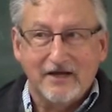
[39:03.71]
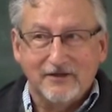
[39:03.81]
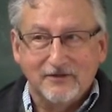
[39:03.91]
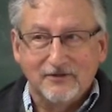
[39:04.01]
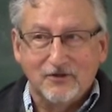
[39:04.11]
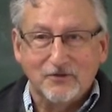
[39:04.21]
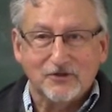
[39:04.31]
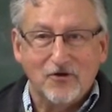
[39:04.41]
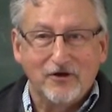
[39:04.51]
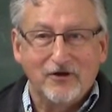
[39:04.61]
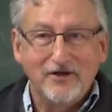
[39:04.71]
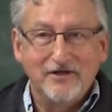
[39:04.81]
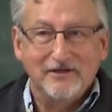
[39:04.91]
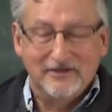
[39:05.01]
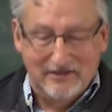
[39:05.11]
it? Know what's going on?
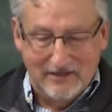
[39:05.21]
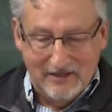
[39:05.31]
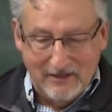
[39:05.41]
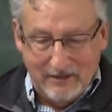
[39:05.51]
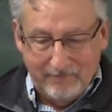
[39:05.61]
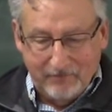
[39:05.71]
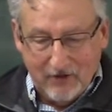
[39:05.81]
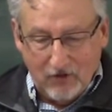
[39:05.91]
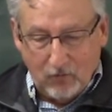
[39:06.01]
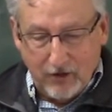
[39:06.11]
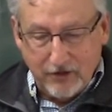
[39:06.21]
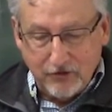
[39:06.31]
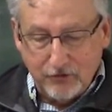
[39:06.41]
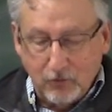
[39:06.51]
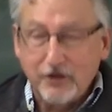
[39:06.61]
What are
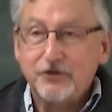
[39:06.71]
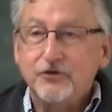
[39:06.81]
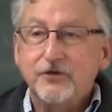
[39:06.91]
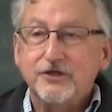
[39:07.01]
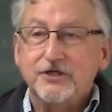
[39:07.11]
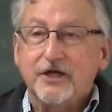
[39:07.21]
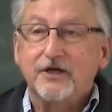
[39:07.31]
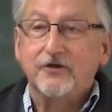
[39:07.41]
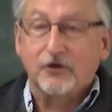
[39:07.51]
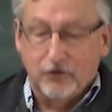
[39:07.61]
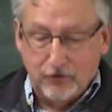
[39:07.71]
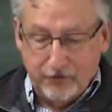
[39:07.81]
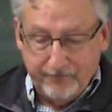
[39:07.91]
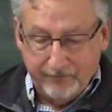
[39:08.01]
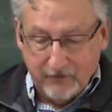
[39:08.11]
you, what are you doing, said the
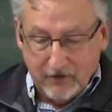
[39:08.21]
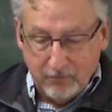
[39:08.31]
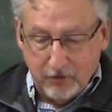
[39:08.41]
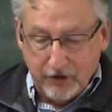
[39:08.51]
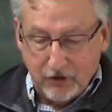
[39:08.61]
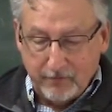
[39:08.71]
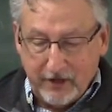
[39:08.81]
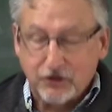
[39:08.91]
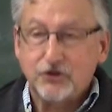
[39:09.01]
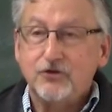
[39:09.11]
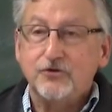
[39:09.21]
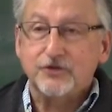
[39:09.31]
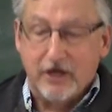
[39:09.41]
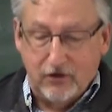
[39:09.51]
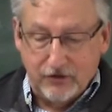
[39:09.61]
girl. Putting on my
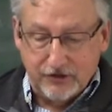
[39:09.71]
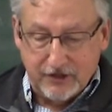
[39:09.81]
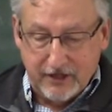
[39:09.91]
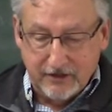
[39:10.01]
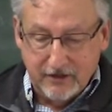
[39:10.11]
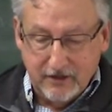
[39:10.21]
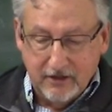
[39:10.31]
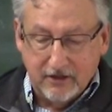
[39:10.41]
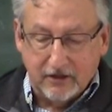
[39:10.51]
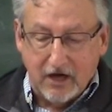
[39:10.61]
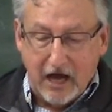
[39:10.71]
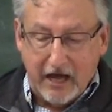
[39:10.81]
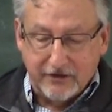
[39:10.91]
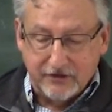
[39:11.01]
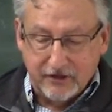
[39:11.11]
shoes, Harry said.
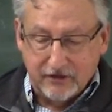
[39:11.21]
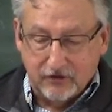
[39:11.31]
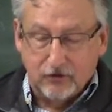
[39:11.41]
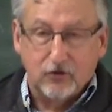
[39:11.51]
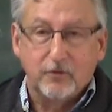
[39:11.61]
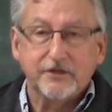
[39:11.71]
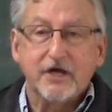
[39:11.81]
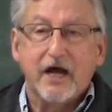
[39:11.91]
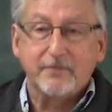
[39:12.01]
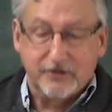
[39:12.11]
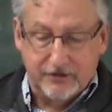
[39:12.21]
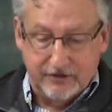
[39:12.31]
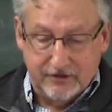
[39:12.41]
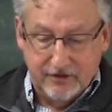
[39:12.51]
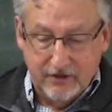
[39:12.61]
God, said the girl, what time is
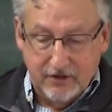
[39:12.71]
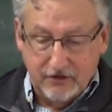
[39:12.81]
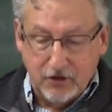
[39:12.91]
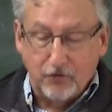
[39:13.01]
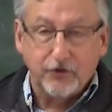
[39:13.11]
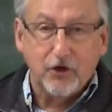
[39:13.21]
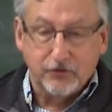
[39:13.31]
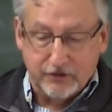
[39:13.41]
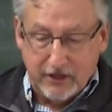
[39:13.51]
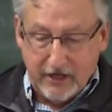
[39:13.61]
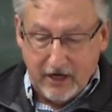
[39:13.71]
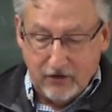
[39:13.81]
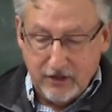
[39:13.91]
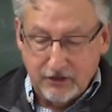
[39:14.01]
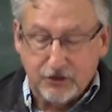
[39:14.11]
it? Don't know, said
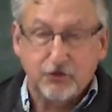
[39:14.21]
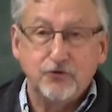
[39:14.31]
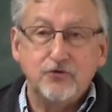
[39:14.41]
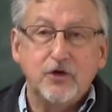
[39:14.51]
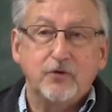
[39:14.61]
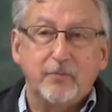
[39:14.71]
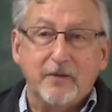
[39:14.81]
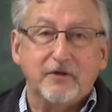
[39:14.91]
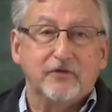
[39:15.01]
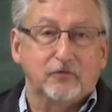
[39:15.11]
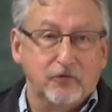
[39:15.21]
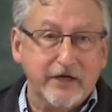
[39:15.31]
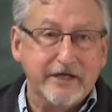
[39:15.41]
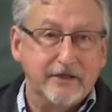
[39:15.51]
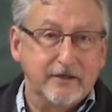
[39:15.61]
Harry. Two, maybe three.